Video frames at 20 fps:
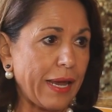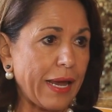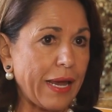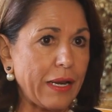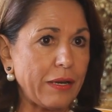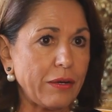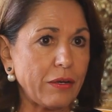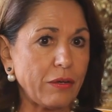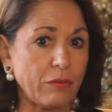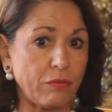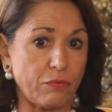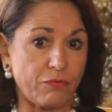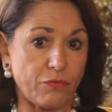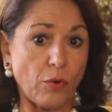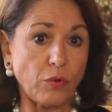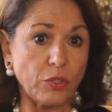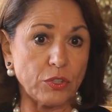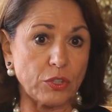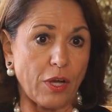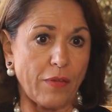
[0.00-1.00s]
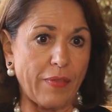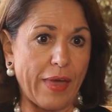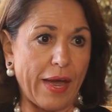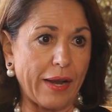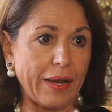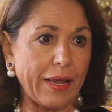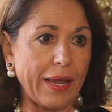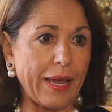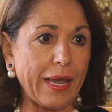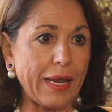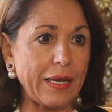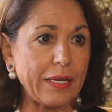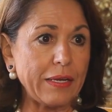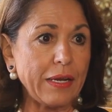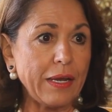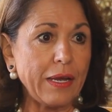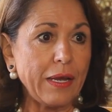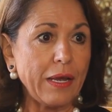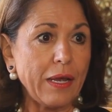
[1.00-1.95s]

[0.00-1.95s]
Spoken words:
and focus on that. And